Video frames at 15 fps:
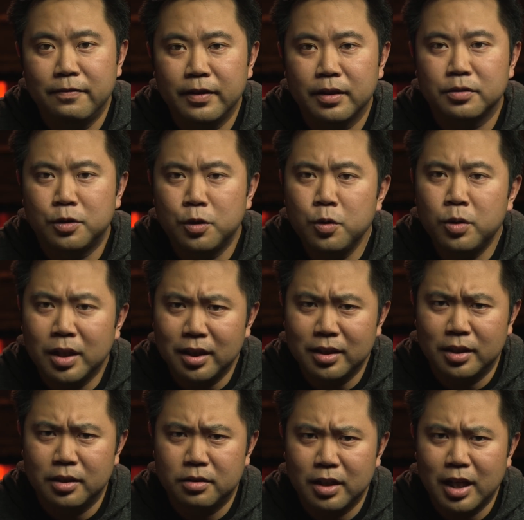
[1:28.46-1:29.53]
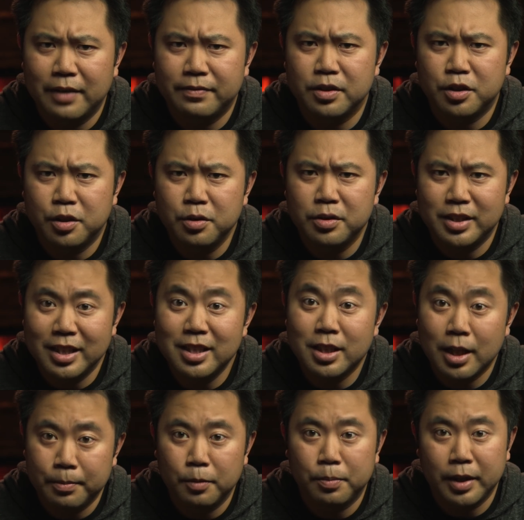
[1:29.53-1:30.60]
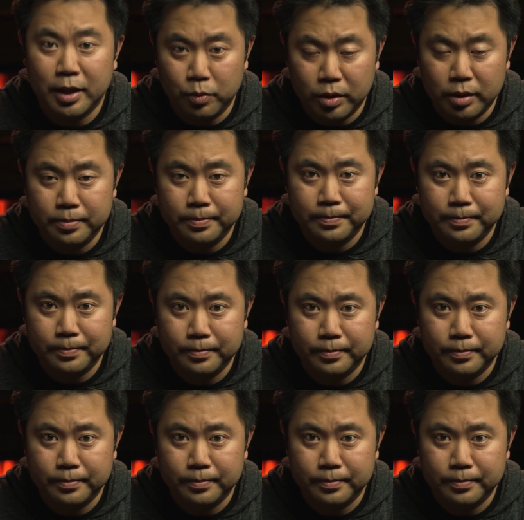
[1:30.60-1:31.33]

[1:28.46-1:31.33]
it felt too clunky to have to choose each time you played one.